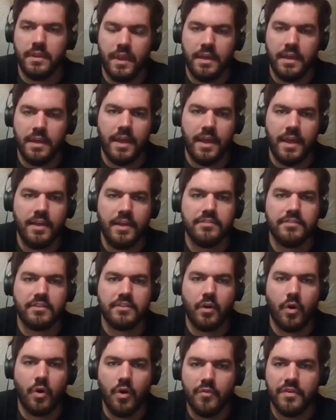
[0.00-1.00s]
And as
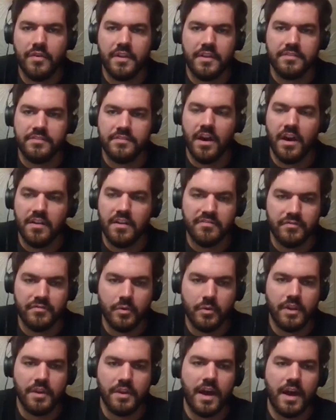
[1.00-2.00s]
COVID has
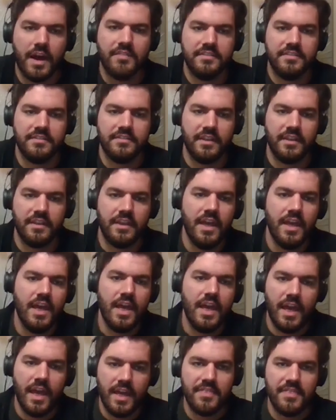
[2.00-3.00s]
unfolded, obviously,
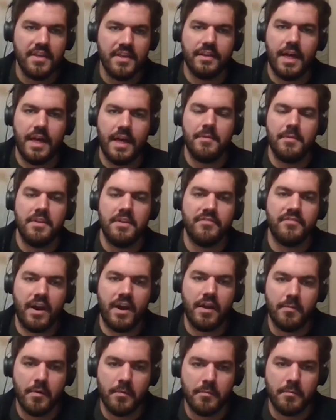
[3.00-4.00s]
in the climate and
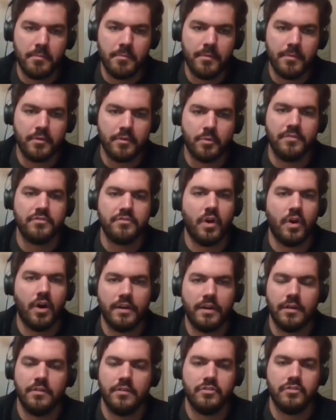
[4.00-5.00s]
environment movements, we've
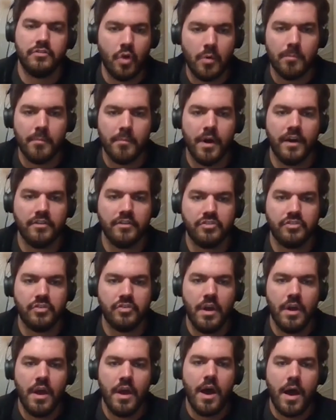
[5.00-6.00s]
talked so much
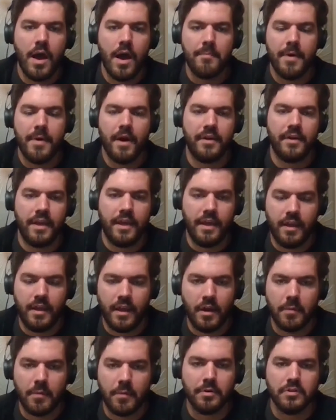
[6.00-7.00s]
about
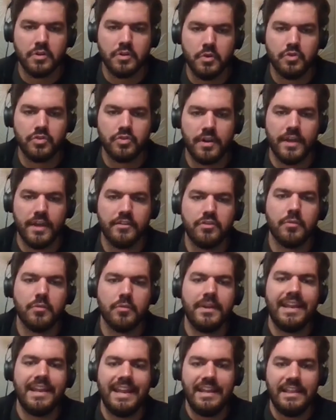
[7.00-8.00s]
air pollution. Has there
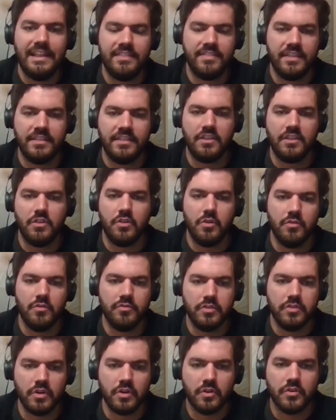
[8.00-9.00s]
been anything that you've
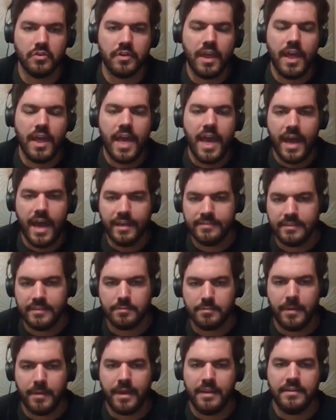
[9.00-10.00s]
learned as
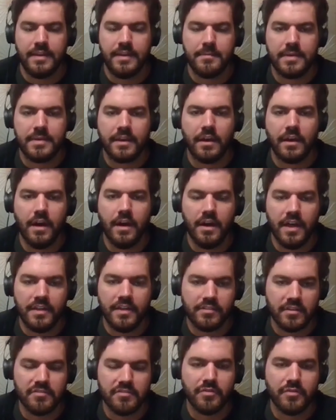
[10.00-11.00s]
this pandemic
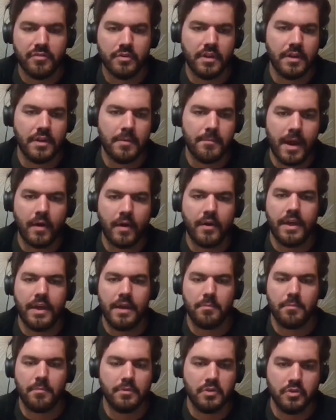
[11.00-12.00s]
has unfolded about
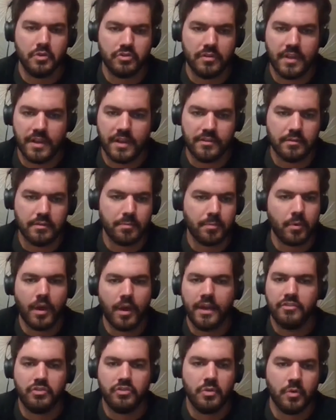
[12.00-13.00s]
air pollution that has
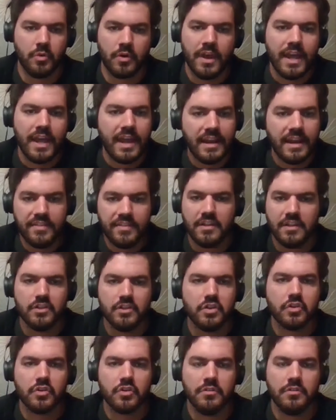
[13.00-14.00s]
surprised you, or anything
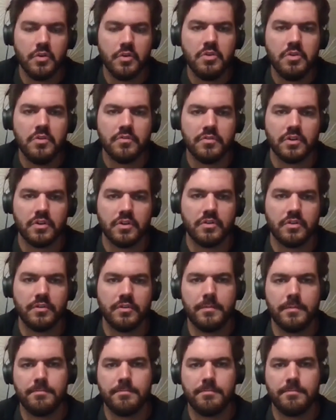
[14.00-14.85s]
new you've learned?